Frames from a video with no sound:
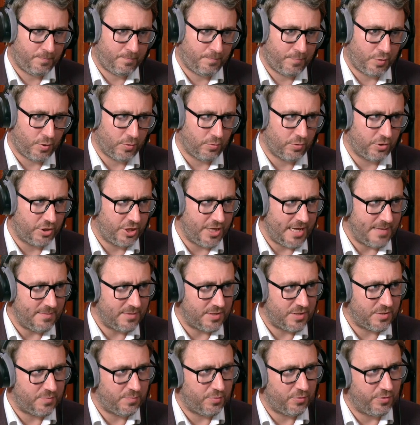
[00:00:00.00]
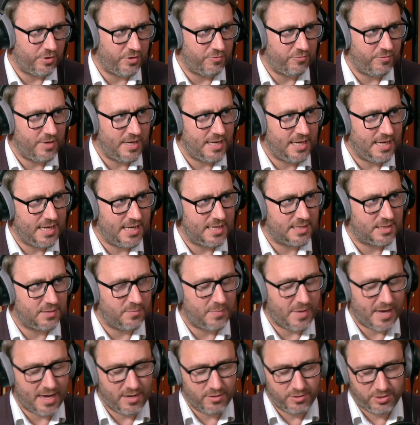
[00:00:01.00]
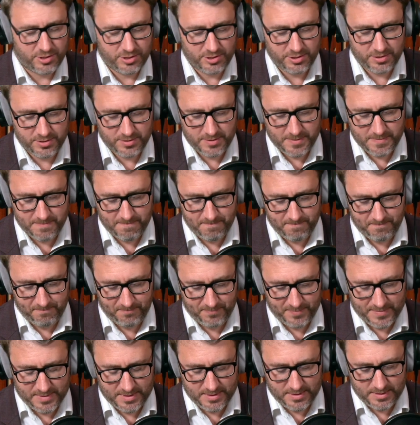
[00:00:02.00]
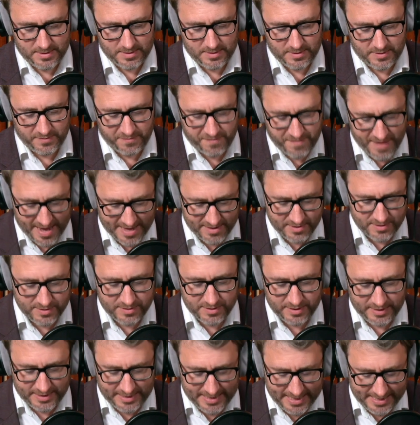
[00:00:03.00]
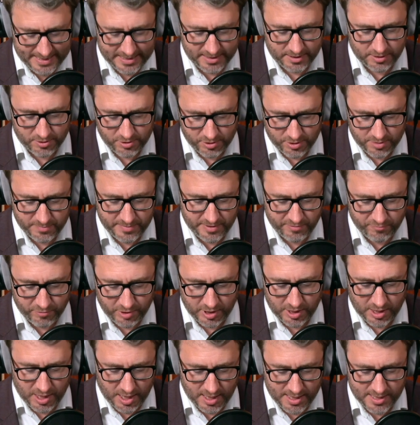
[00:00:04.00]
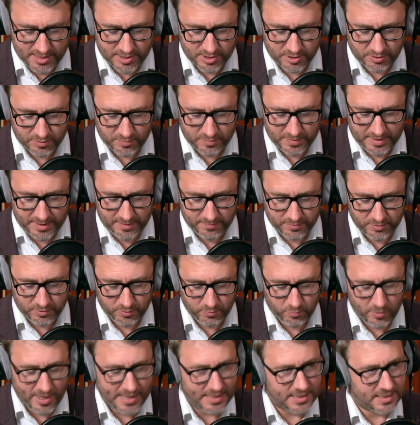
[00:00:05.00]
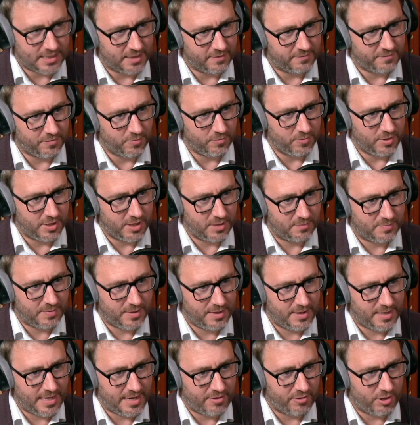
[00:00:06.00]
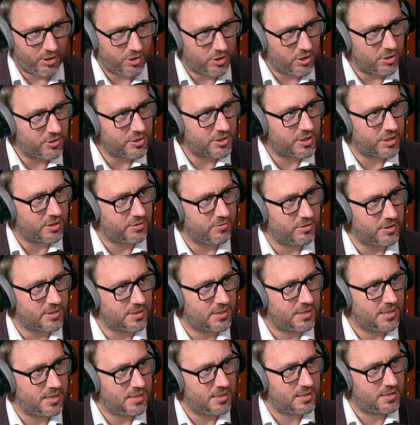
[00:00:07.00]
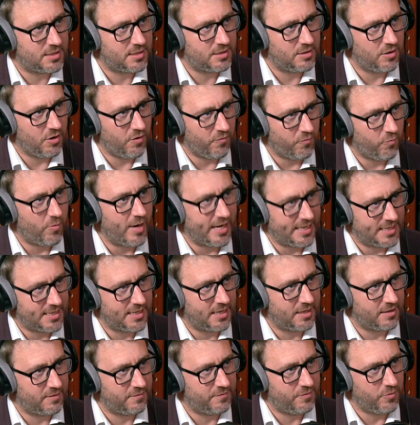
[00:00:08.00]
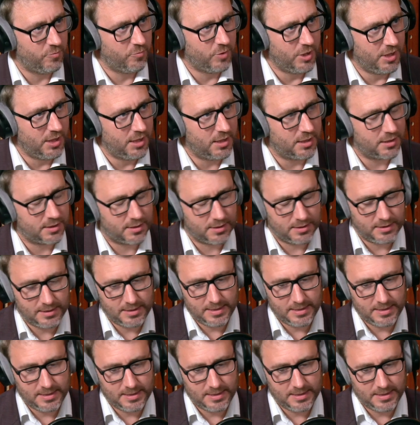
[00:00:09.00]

Paul, James's point really is about the fact that the gig economy relies on people waiting for work, but there are consequences of waiting for work.